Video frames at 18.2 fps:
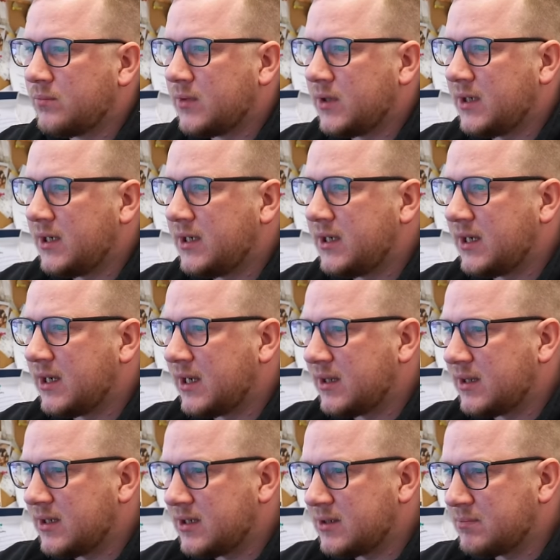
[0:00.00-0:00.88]
I need to
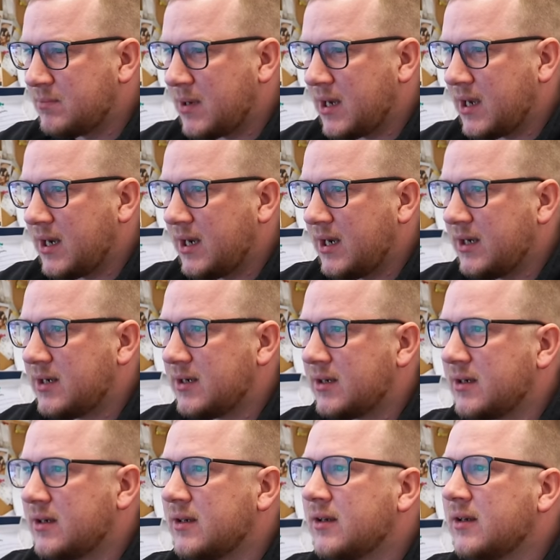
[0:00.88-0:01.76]
get this paid
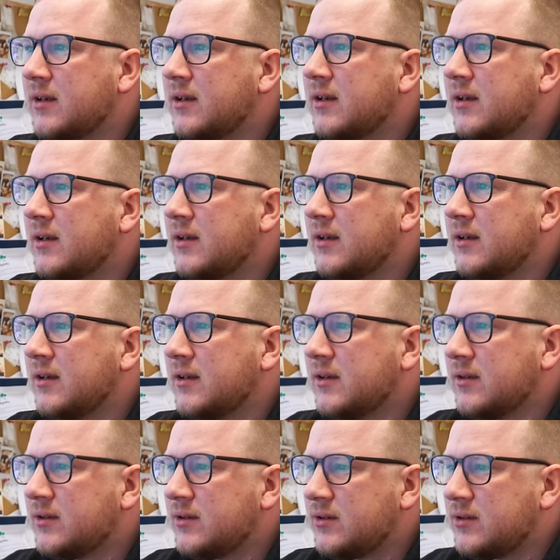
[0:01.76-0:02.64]

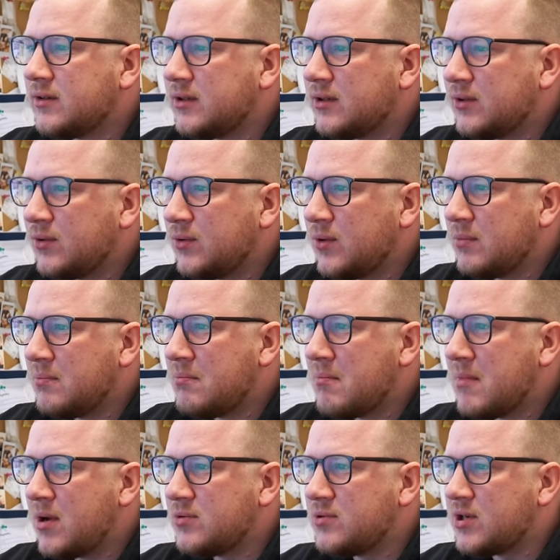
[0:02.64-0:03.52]
to
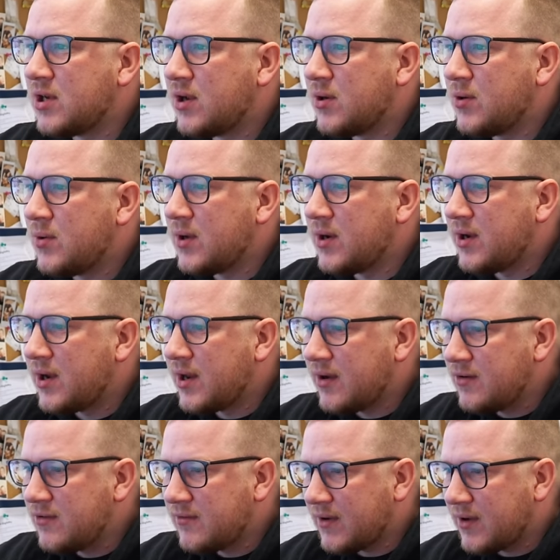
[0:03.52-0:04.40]

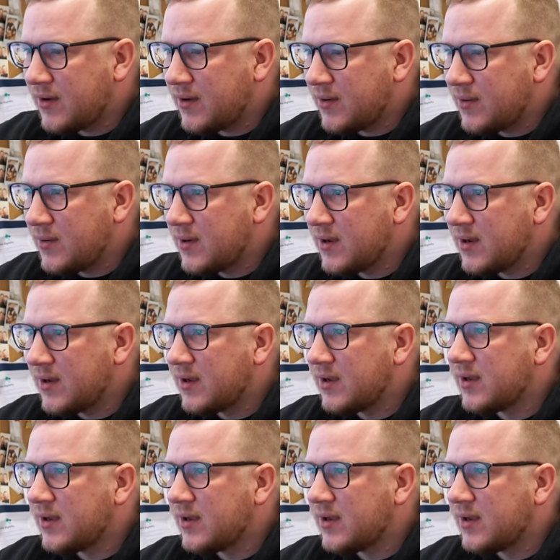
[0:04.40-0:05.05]
MotoNovo.